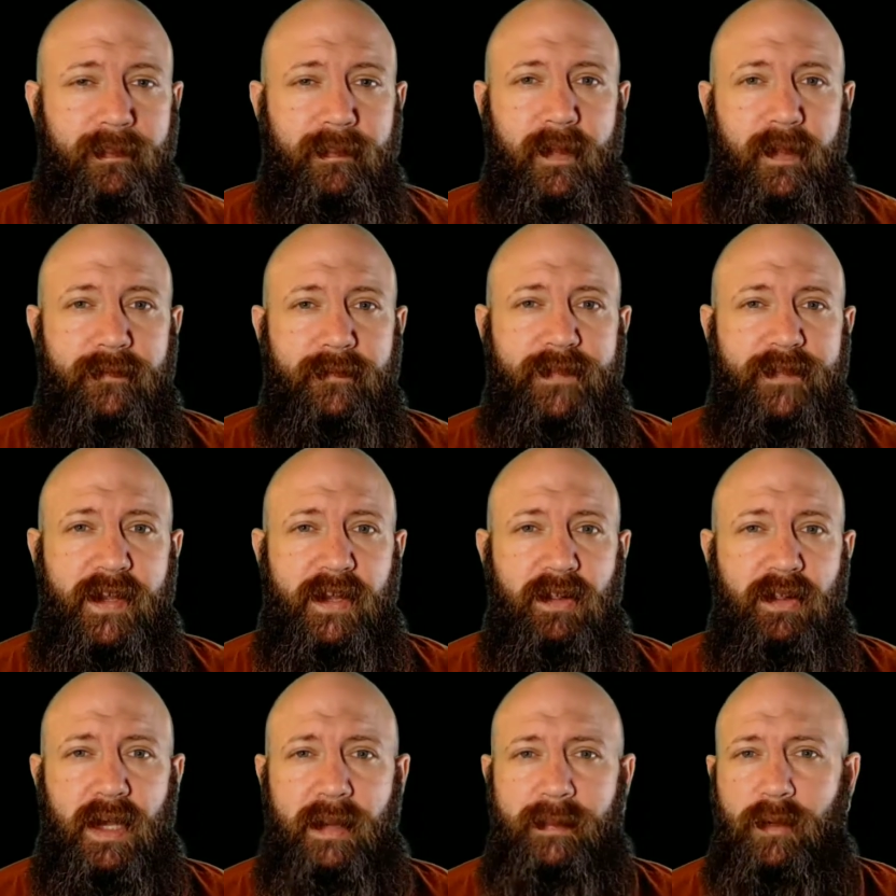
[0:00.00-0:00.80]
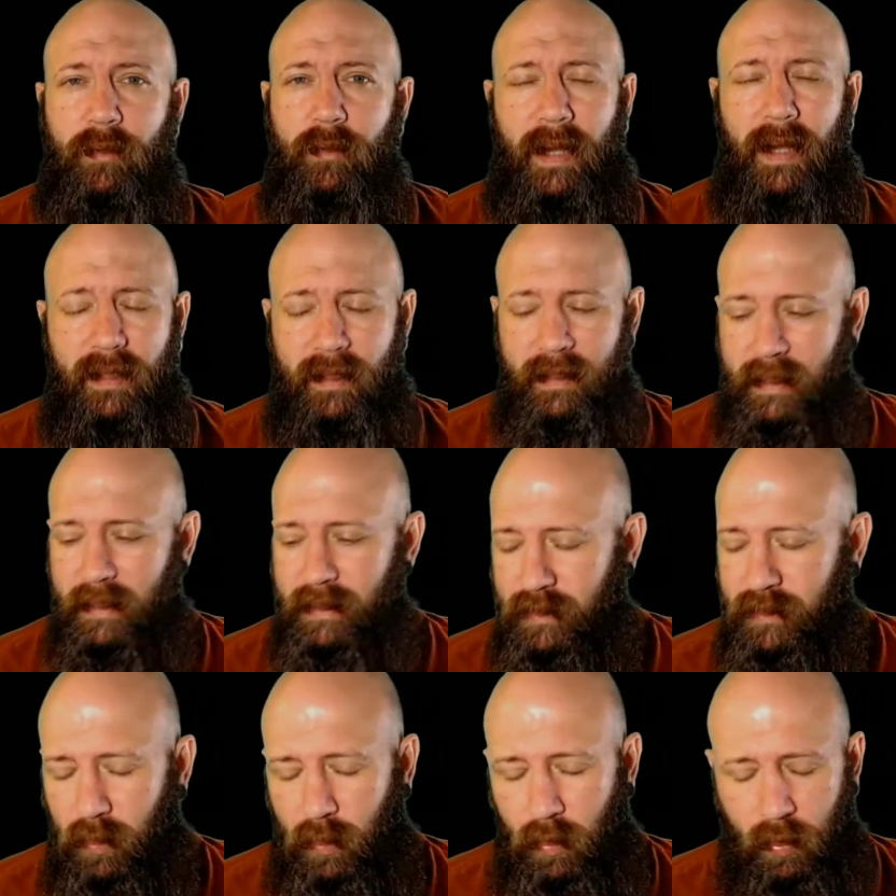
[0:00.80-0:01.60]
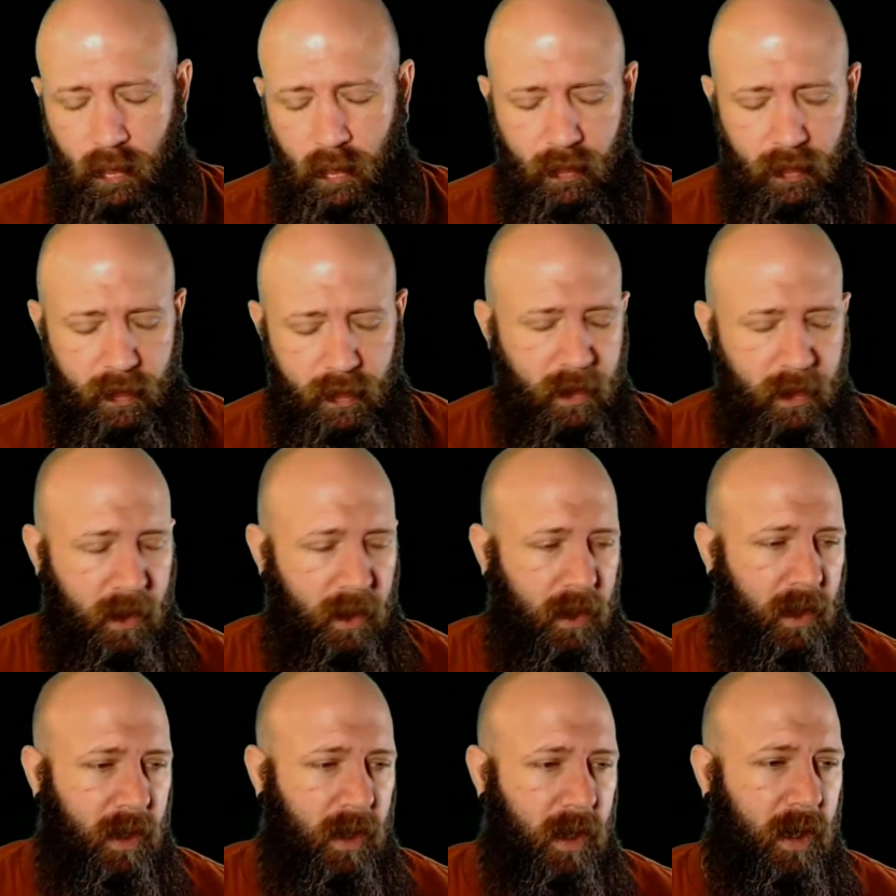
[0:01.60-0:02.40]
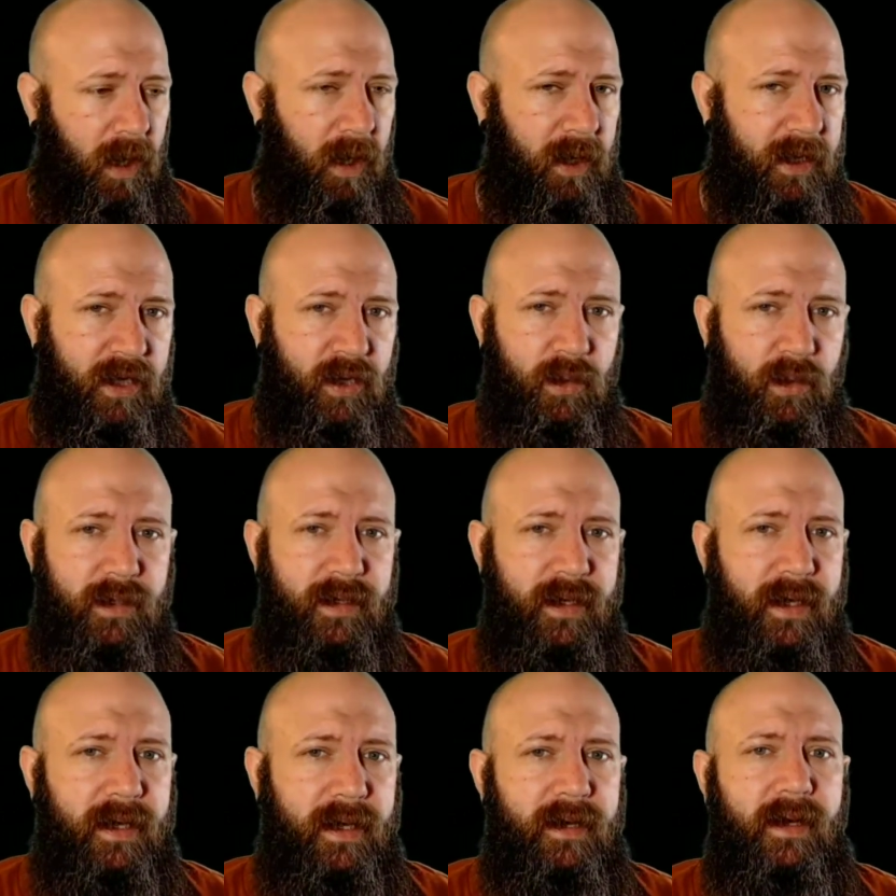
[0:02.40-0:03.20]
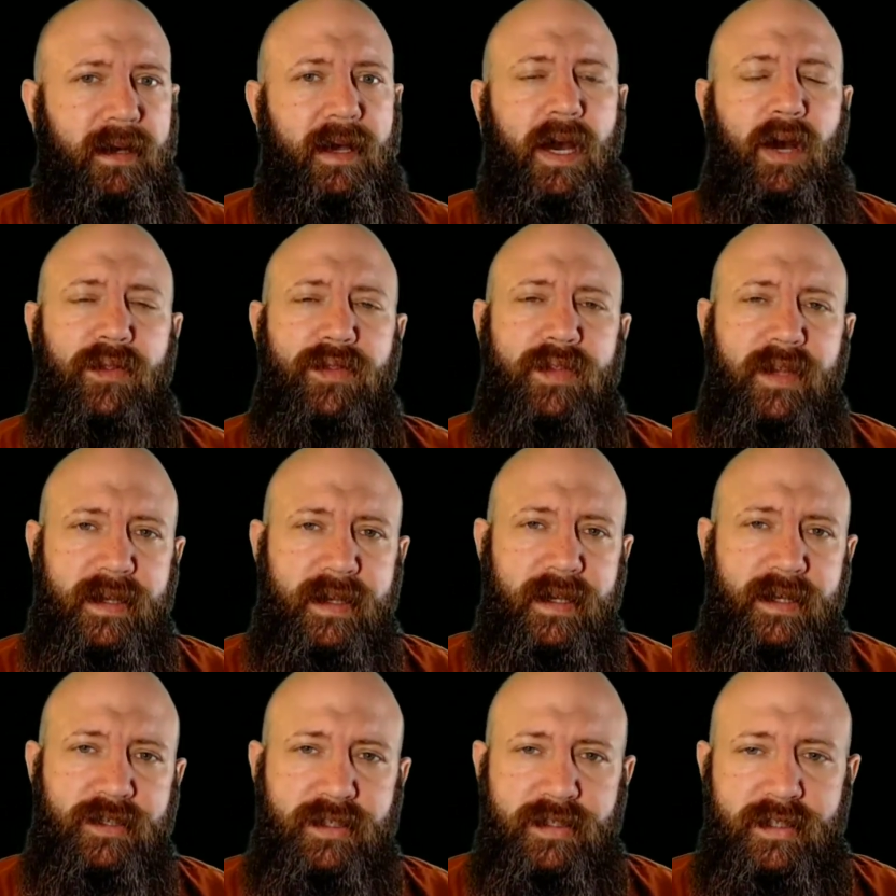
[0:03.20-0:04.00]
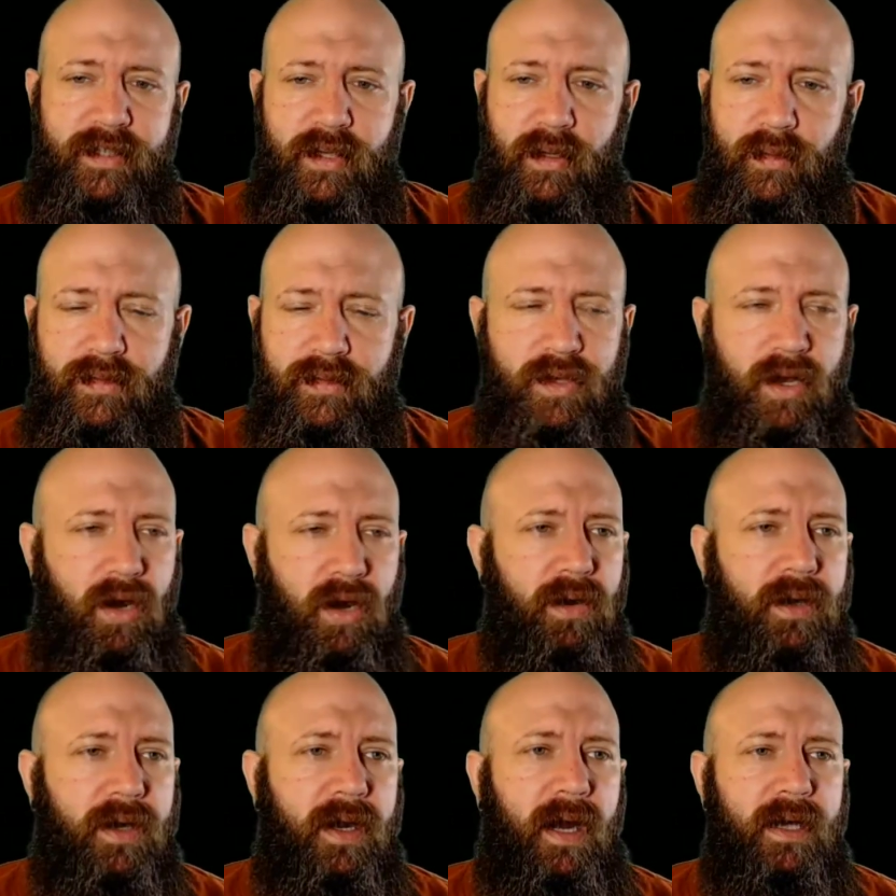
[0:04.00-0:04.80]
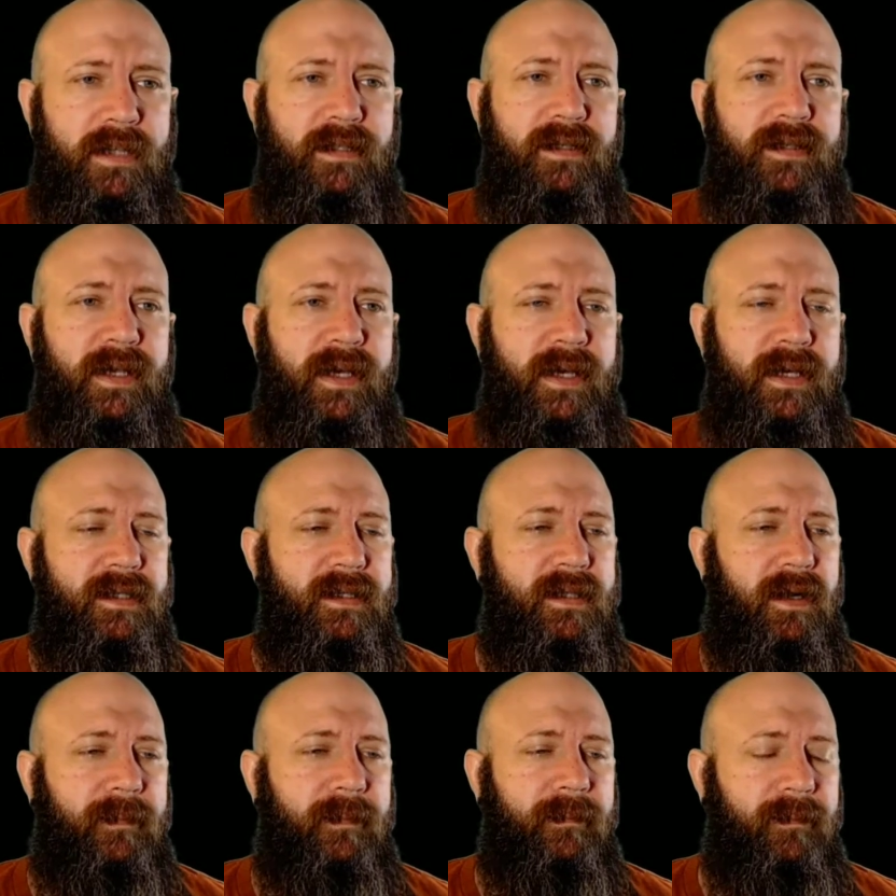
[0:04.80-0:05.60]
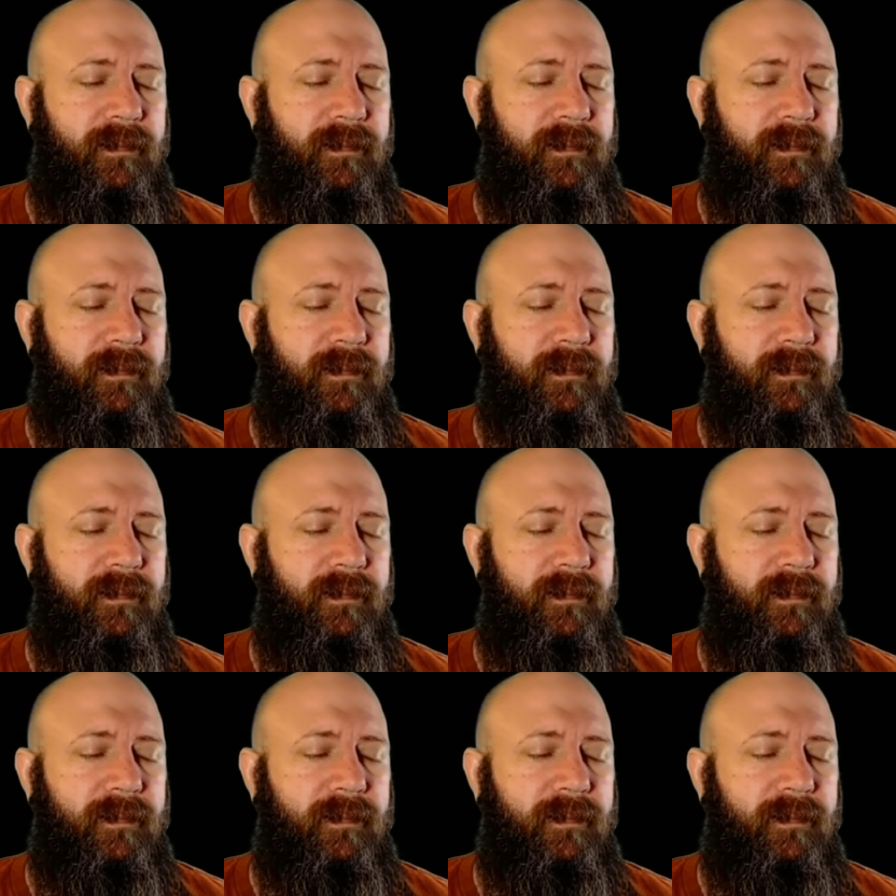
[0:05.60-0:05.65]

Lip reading: fetal abnormalities, or health conditions. There's all kinds of things.